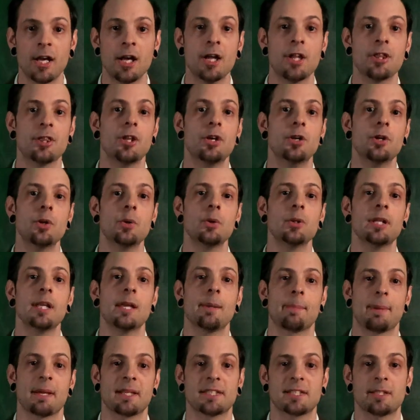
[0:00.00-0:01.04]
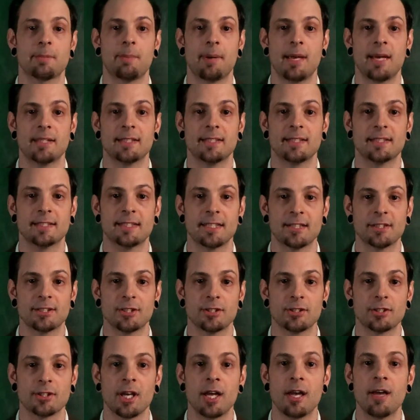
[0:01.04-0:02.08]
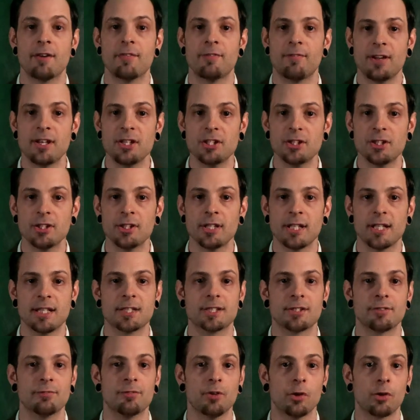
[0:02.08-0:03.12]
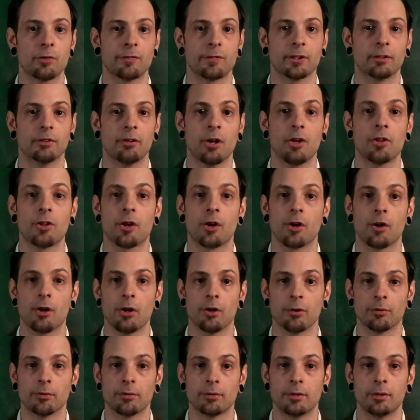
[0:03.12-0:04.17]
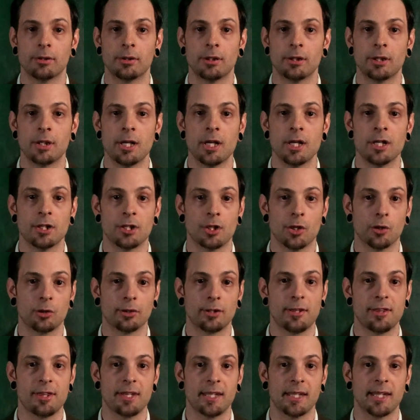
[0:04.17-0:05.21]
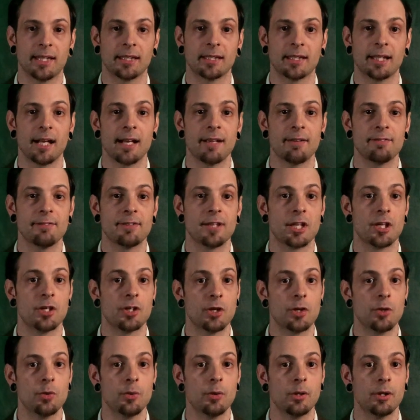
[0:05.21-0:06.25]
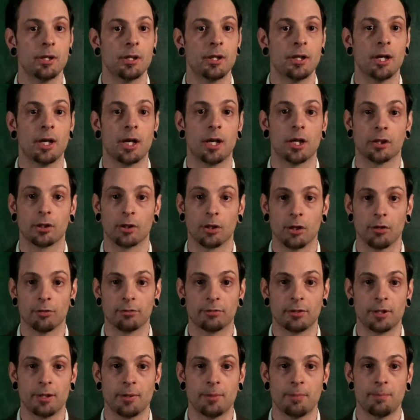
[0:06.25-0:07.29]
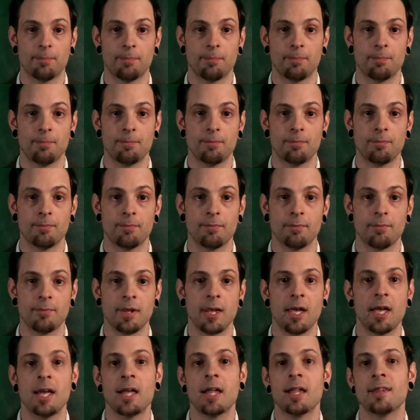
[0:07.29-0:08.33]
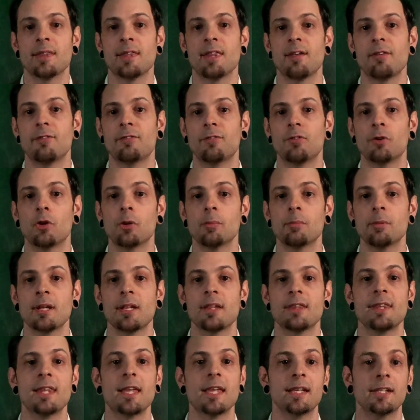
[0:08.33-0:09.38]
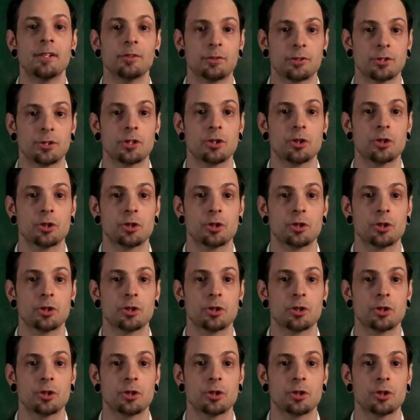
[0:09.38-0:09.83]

The newly emancipated sisters ventured into vaudeville on their own, the only thing in life they knew and loved. They formed the Hilton